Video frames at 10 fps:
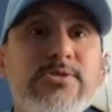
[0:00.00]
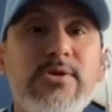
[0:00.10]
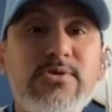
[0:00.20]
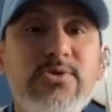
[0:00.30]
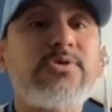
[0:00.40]
talk
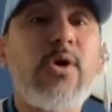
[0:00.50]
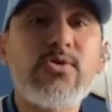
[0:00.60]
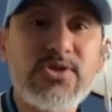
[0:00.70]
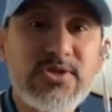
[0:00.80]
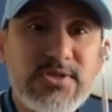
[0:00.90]
to your
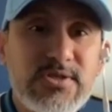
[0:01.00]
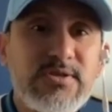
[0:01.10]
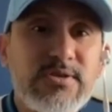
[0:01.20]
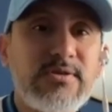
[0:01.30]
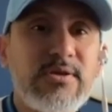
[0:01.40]
coaches
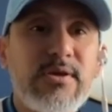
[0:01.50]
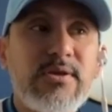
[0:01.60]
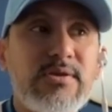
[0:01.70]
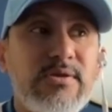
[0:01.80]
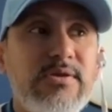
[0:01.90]

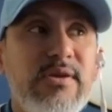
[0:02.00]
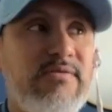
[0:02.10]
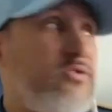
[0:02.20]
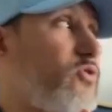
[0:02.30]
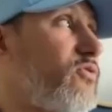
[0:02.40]
if
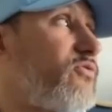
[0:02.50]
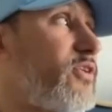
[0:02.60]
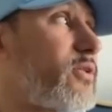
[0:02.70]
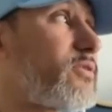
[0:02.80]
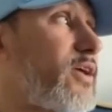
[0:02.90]
you
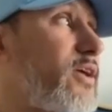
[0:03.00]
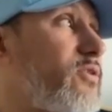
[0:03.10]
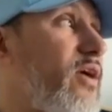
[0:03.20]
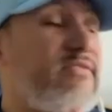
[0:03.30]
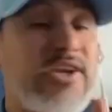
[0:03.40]
feel that you
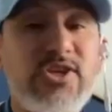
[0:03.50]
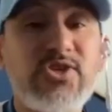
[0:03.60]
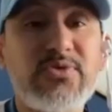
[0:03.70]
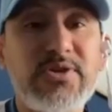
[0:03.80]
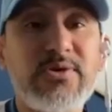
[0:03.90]
have an
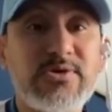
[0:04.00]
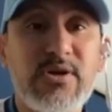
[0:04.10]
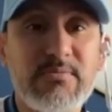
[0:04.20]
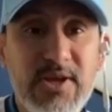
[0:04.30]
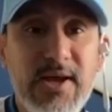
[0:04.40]
injury or
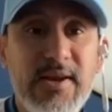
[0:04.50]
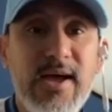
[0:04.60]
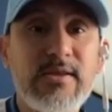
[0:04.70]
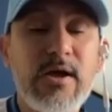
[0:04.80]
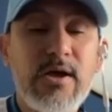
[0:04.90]
something like
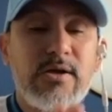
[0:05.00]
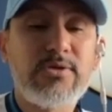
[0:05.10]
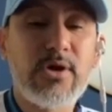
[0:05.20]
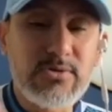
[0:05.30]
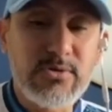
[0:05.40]
that.
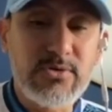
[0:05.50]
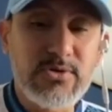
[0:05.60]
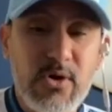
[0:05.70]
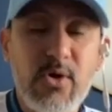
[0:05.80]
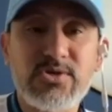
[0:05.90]
Talk to your
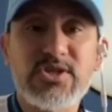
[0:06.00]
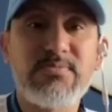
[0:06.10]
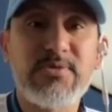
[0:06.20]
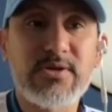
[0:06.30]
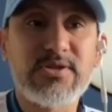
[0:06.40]
coaches,
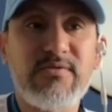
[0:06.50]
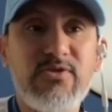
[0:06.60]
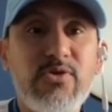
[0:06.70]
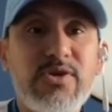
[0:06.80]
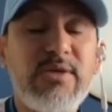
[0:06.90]
because if
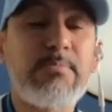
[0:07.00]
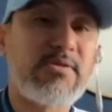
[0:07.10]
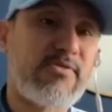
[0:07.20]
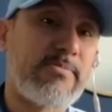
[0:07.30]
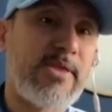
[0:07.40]
you keep it
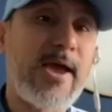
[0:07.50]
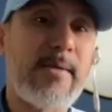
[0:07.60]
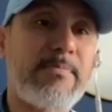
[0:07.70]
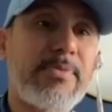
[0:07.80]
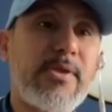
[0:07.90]
from
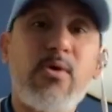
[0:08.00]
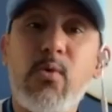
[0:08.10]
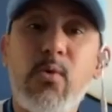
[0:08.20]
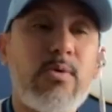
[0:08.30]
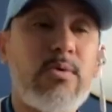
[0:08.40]
them,
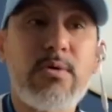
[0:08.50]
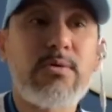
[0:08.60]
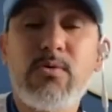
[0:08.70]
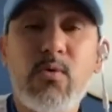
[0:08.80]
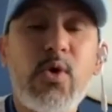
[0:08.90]

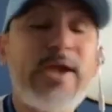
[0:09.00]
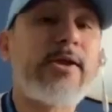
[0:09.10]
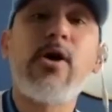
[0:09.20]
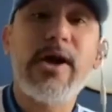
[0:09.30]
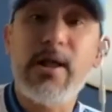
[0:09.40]
we
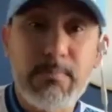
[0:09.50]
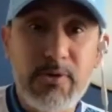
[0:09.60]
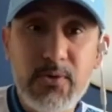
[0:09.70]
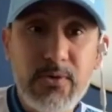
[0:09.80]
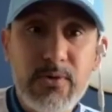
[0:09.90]
cannot help
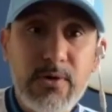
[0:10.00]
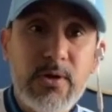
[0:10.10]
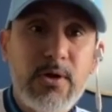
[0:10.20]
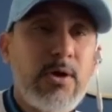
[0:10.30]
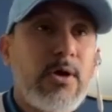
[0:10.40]
you.
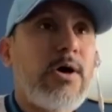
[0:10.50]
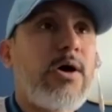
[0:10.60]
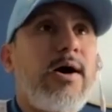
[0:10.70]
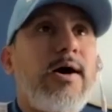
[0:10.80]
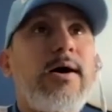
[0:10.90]

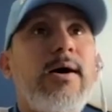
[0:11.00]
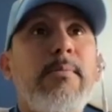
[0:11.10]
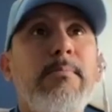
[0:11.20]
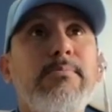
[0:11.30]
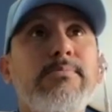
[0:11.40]

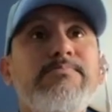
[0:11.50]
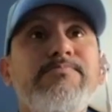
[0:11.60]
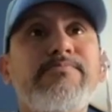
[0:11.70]
Um,